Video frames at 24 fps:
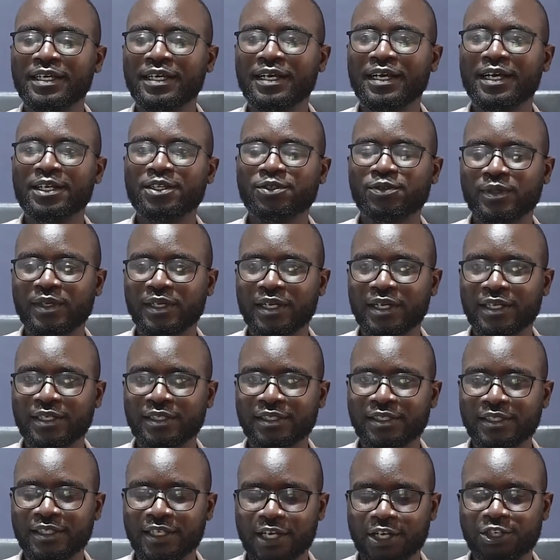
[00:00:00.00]
as well
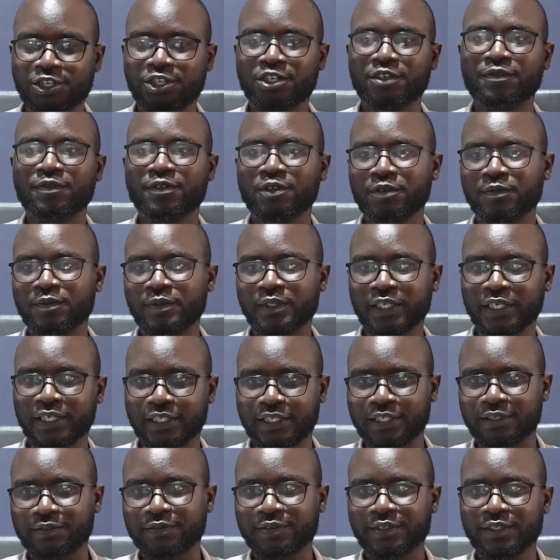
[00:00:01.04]
as achieve the
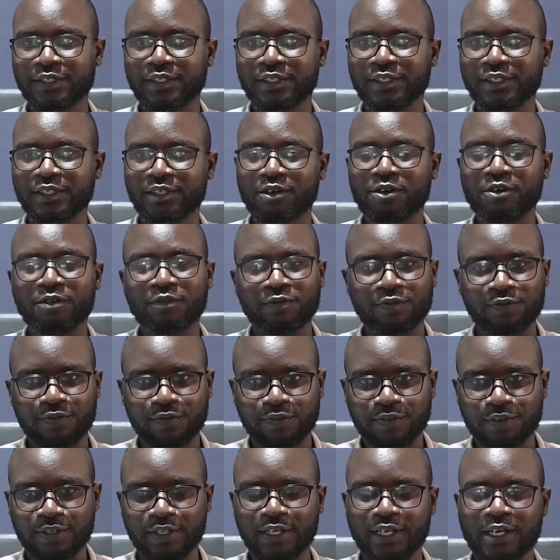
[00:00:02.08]
objectives of
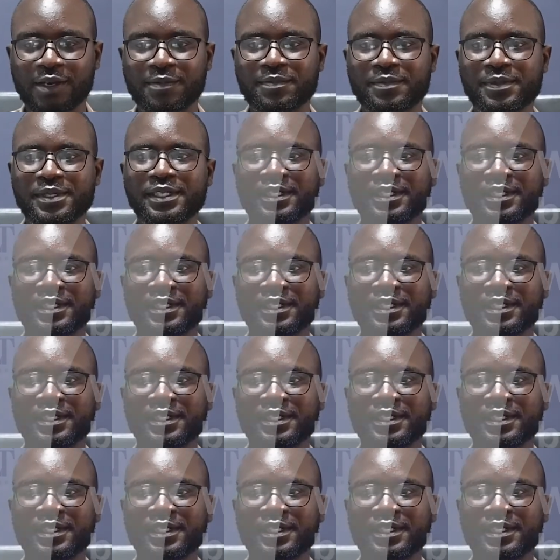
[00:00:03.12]
the company.